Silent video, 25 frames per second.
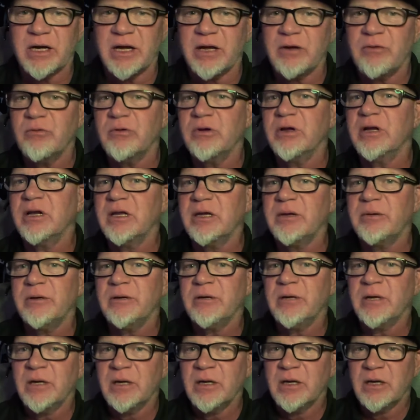They really
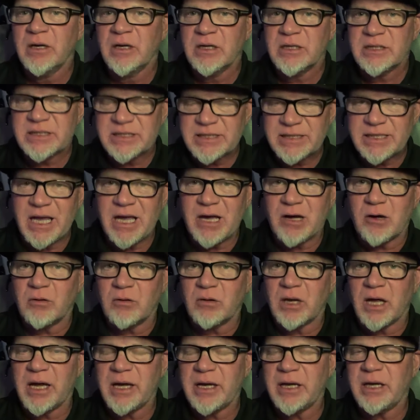sound
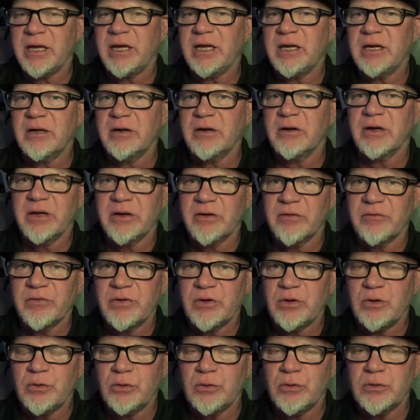like in their
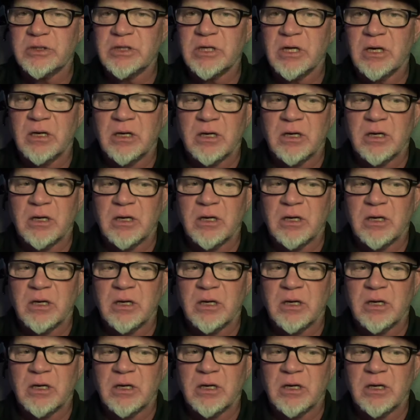interviews,